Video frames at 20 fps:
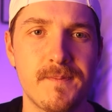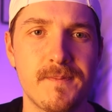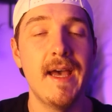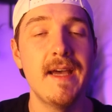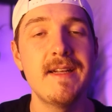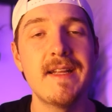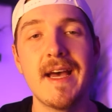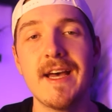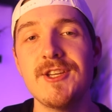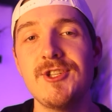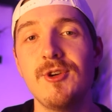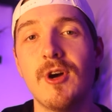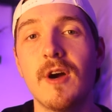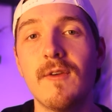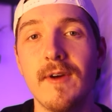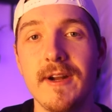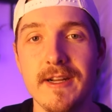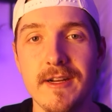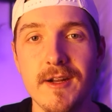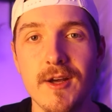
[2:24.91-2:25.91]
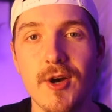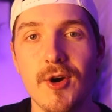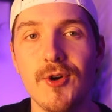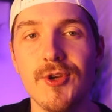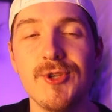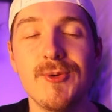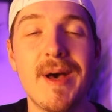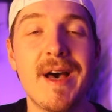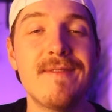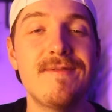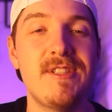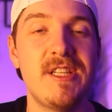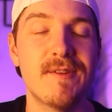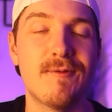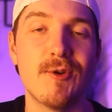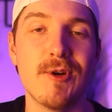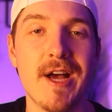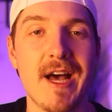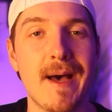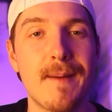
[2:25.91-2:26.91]
And as you already know, you have
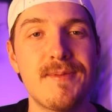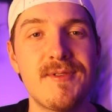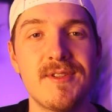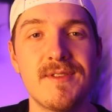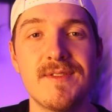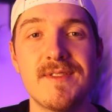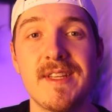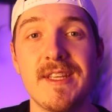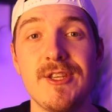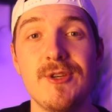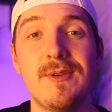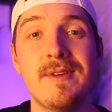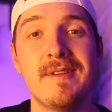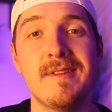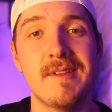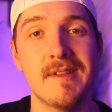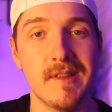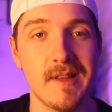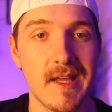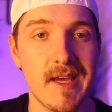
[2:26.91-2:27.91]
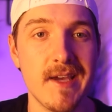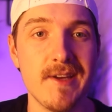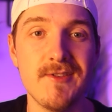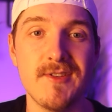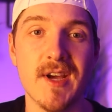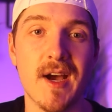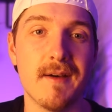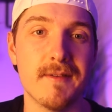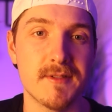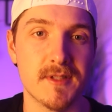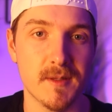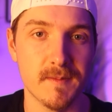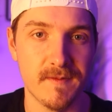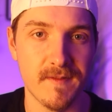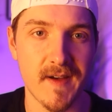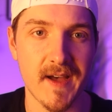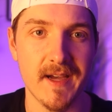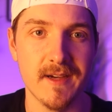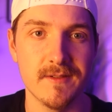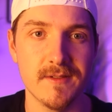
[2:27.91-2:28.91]
different options that you can delay JavaScript
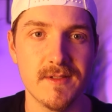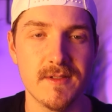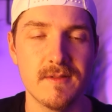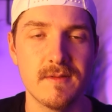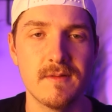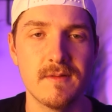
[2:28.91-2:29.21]
files.